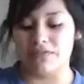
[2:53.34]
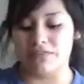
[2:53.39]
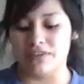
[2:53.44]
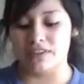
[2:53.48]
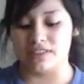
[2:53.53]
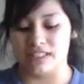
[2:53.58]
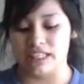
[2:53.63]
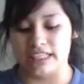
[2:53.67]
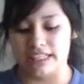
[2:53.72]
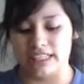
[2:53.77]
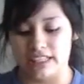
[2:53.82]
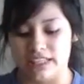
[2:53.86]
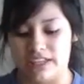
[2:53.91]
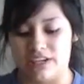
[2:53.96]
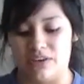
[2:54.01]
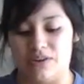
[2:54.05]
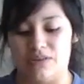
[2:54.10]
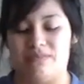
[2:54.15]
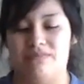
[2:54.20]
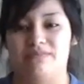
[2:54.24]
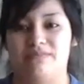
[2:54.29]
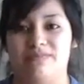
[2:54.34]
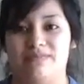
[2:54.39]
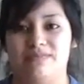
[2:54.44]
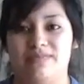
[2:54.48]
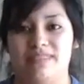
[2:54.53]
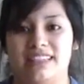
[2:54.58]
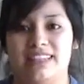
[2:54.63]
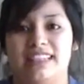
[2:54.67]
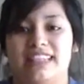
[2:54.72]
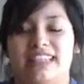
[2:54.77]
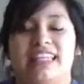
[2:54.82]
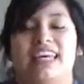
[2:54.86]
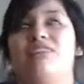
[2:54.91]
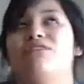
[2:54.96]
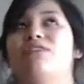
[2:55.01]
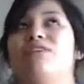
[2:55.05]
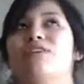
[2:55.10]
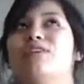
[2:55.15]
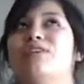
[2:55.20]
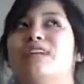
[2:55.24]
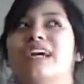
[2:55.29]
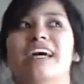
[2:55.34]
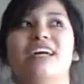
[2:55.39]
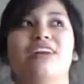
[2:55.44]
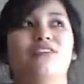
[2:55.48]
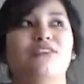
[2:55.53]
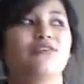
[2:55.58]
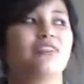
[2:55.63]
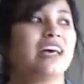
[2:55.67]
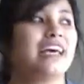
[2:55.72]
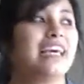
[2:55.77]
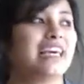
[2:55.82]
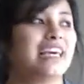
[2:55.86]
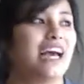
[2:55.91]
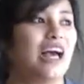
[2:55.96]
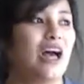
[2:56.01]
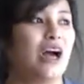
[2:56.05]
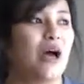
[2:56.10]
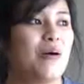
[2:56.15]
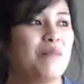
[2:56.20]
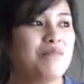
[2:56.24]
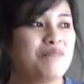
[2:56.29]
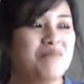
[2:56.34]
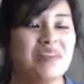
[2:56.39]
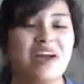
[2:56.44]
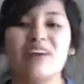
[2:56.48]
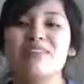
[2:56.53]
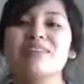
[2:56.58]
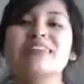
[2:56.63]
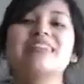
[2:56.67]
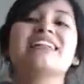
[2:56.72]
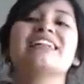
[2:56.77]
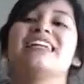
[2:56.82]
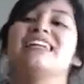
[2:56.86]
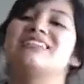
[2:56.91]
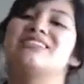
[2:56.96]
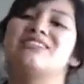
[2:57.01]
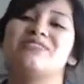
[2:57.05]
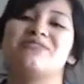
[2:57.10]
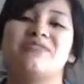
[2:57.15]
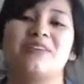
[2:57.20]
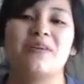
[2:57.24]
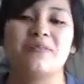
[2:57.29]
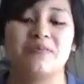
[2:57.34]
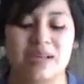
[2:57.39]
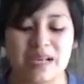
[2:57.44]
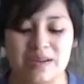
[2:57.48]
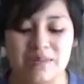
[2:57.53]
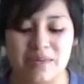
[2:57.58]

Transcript: feels like, you know, they feel kind of like, um, not really claustrophobic,